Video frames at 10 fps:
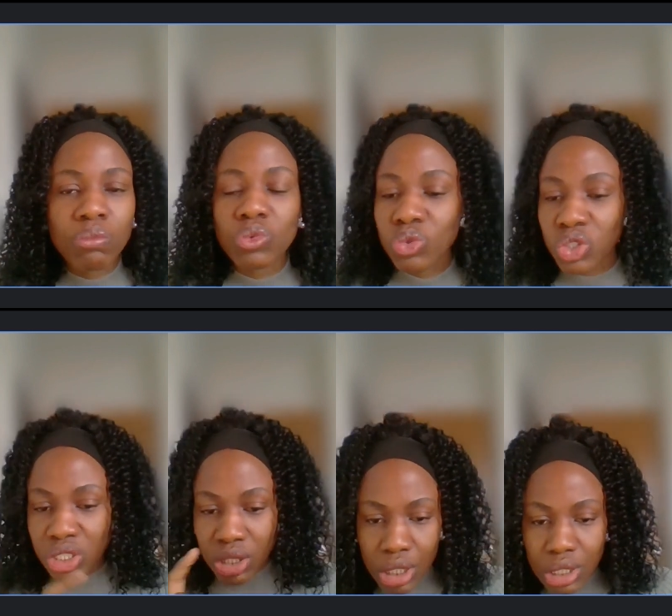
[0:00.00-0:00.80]
We'll
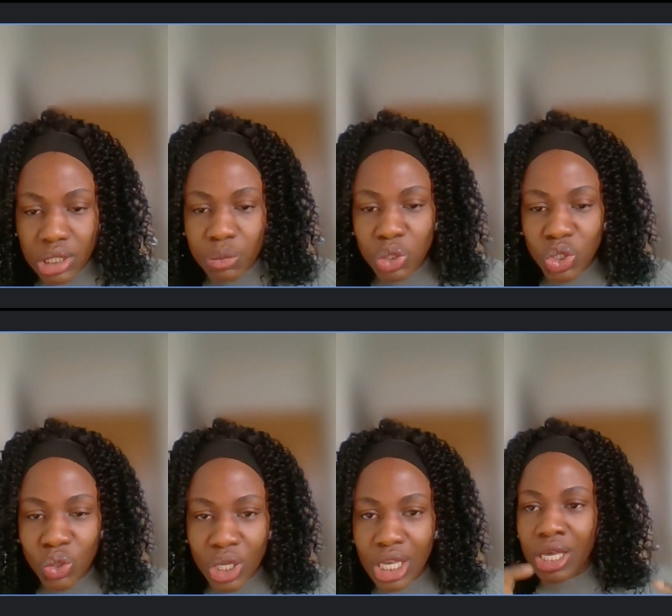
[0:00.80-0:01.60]
just take this picture,
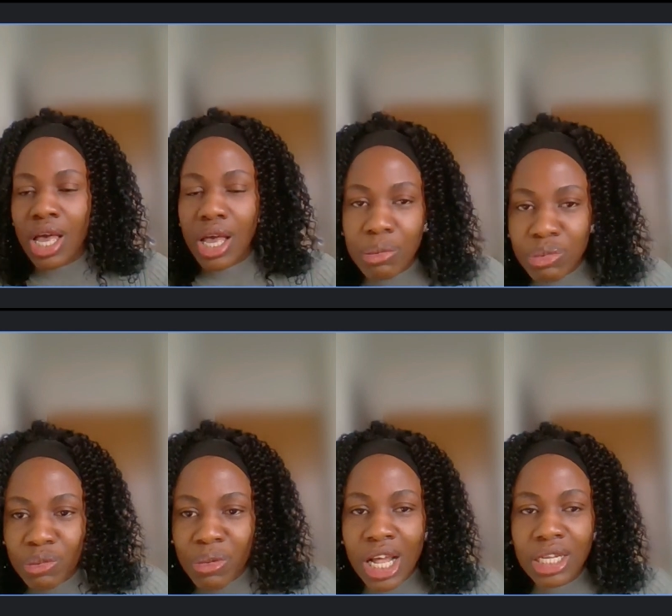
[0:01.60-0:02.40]
okay, I'm
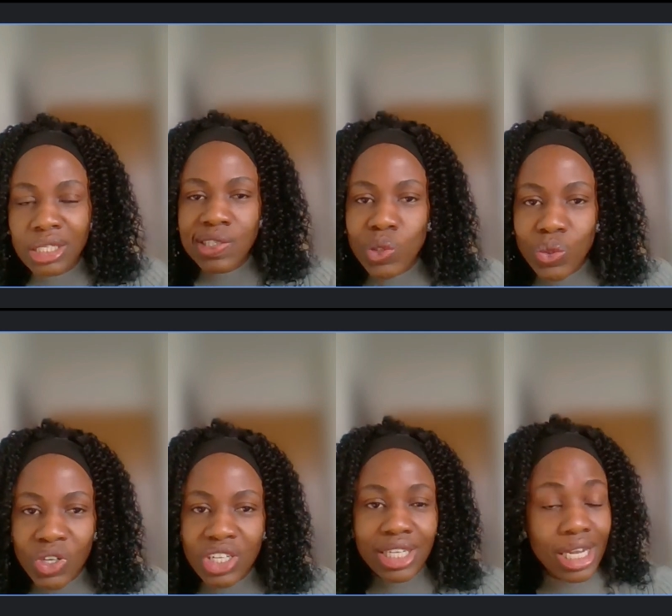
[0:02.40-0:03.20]
smiling, this
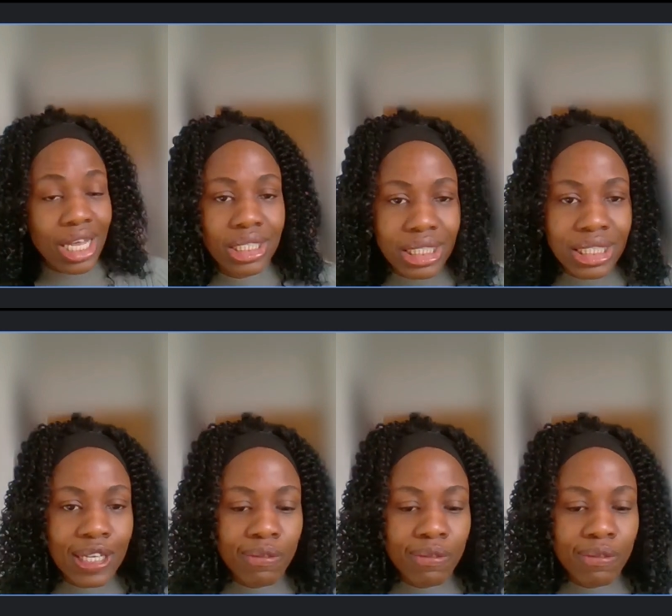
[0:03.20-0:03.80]
one, that's it.